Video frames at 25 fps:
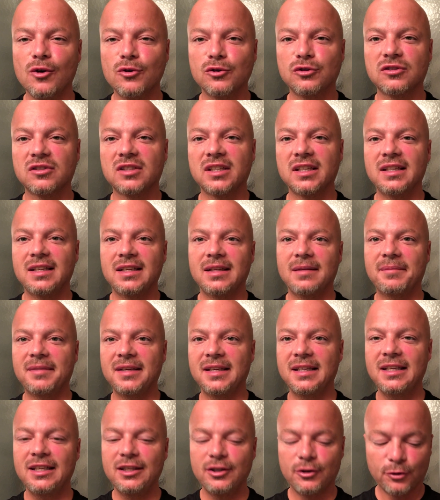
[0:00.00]
host
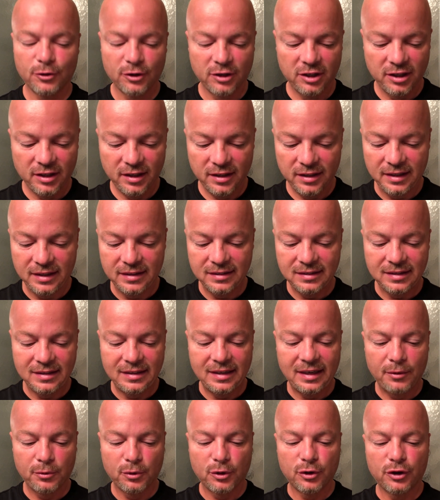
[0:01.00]
CDB, you are not, and
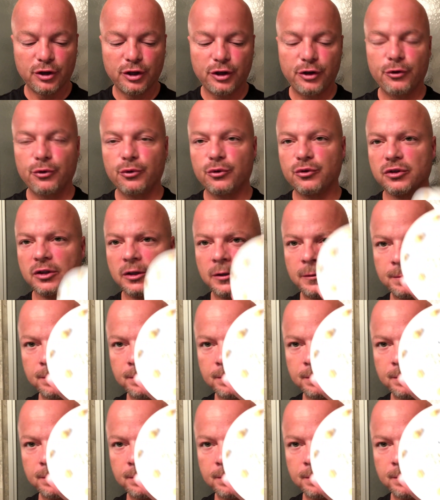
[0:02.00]
today we're going to use